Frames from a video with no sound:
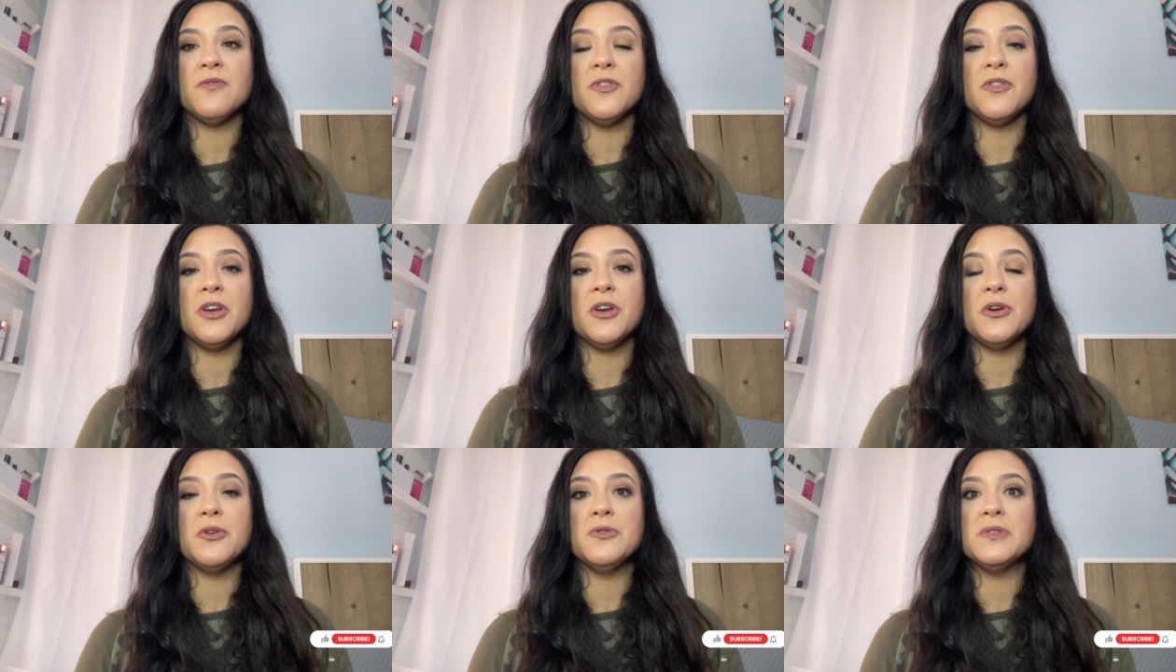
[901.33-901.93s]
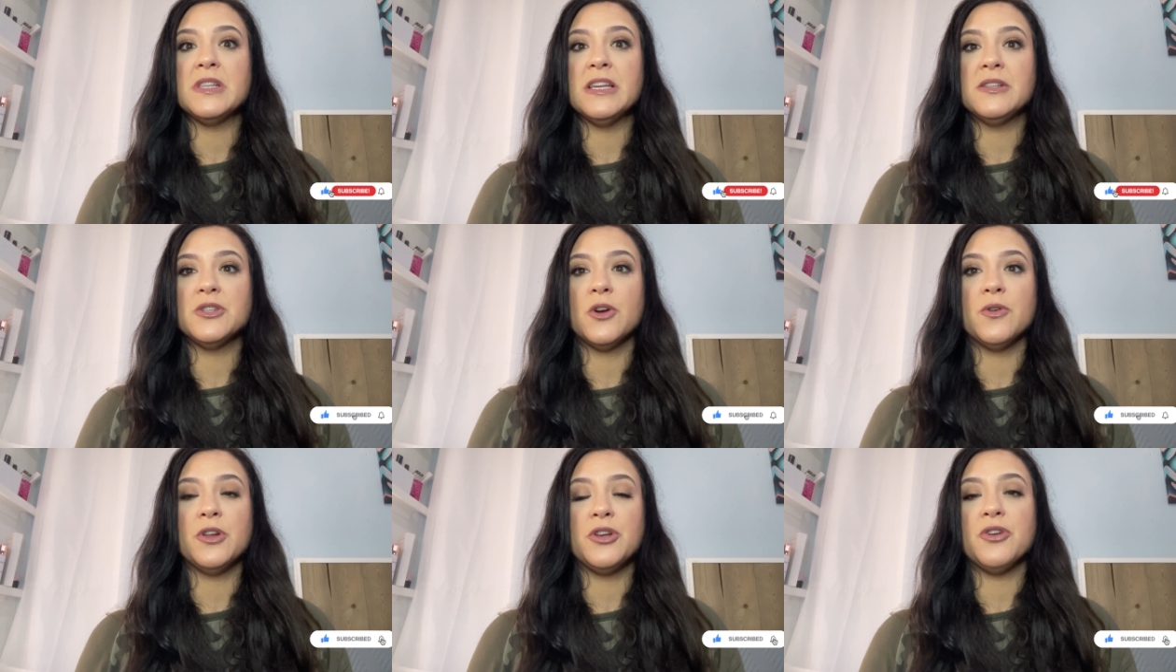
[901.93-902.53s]
for those and
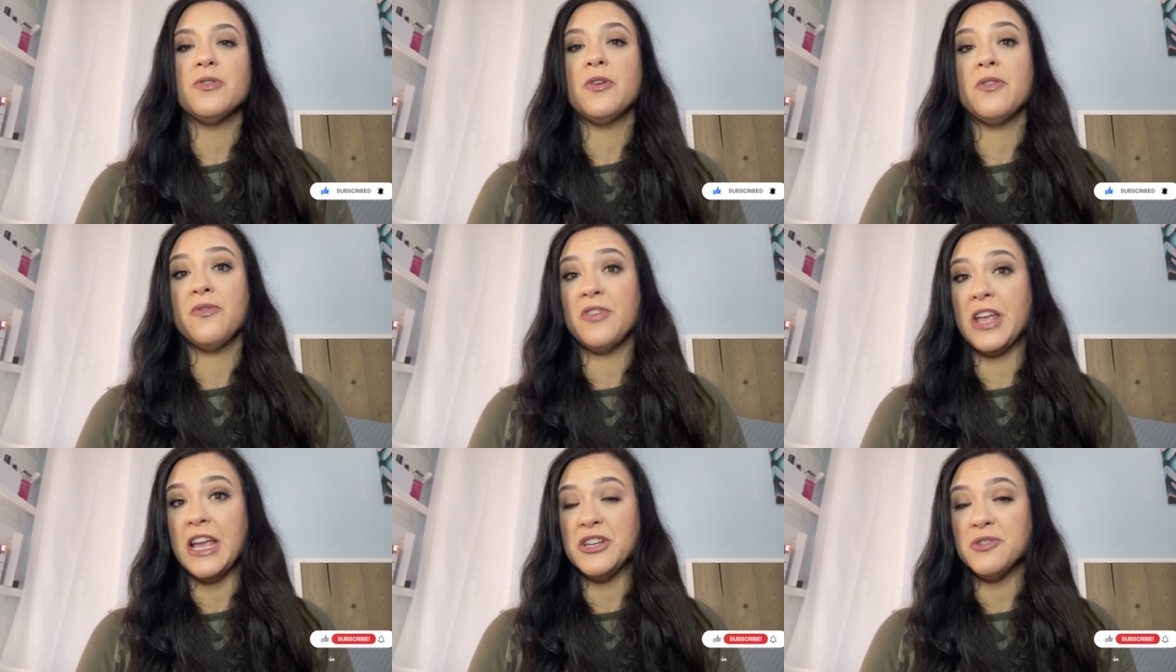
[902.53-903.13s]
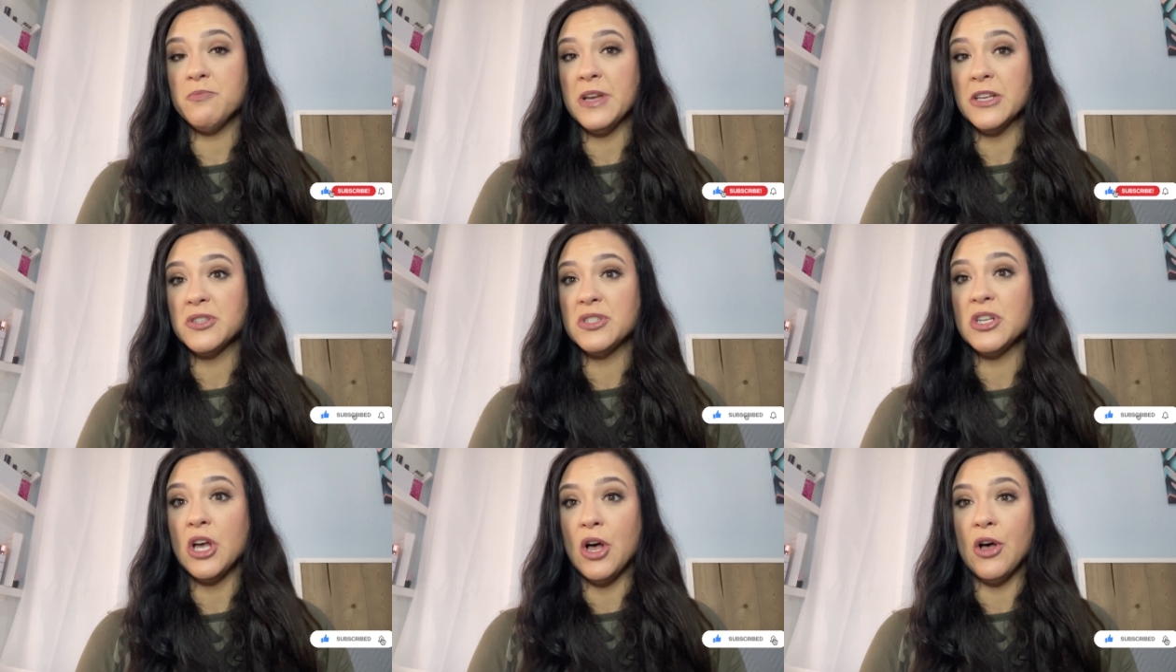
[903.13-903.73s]
turning your notification bells
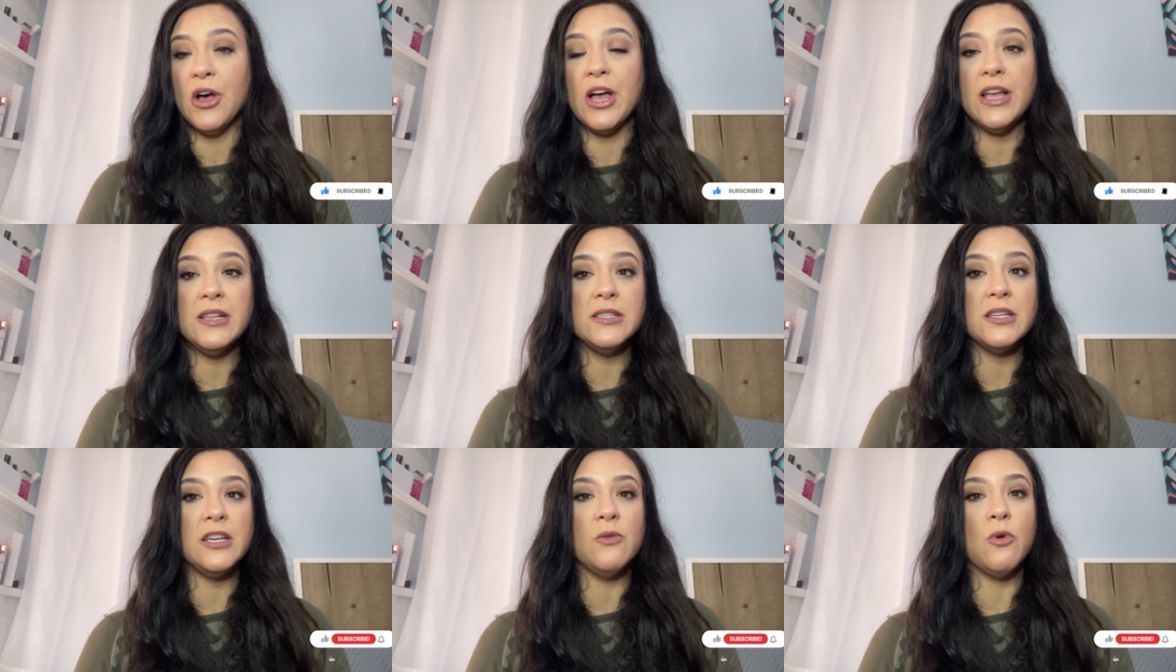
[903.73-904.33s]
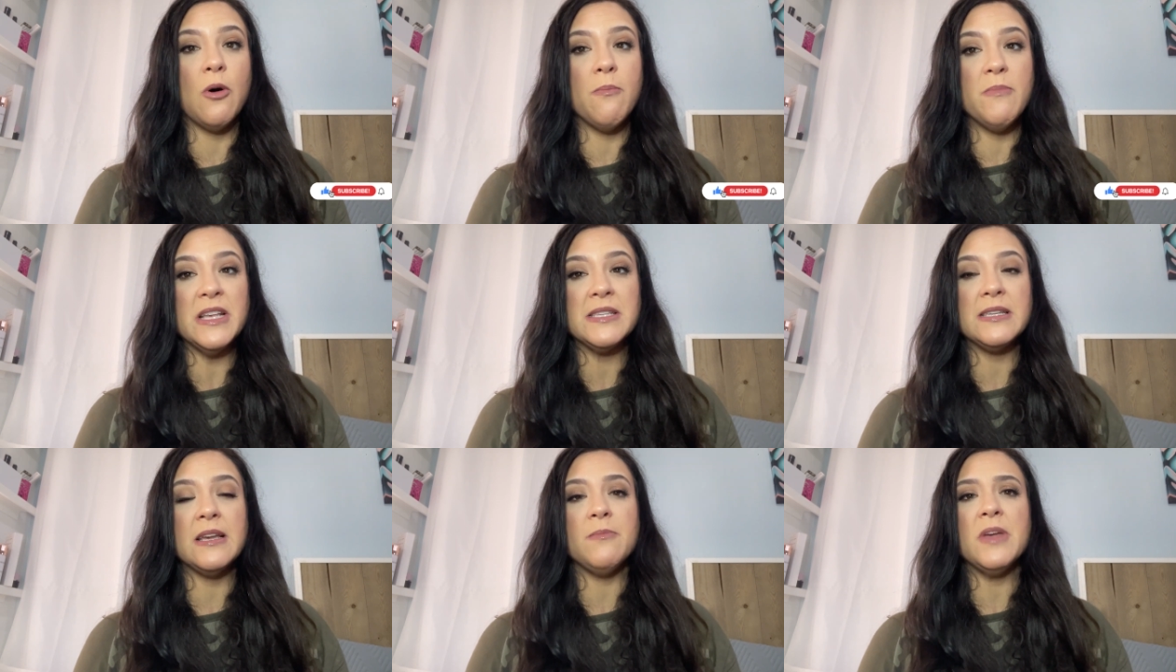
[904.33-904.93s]
to on so you won't
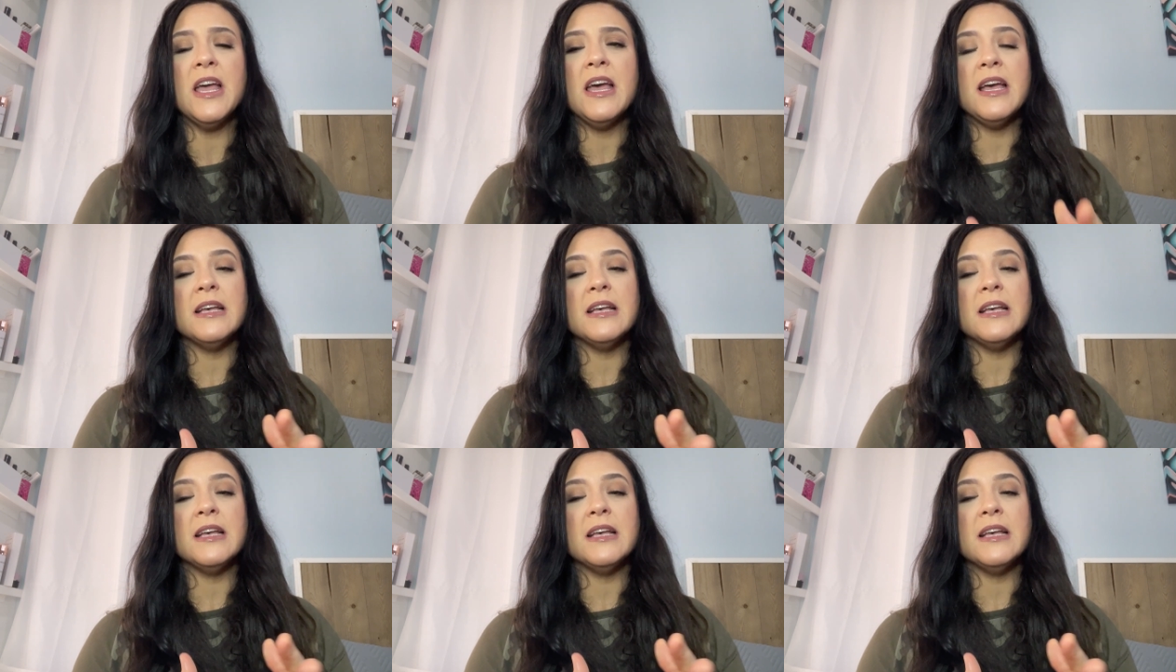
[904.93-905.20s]
miss them,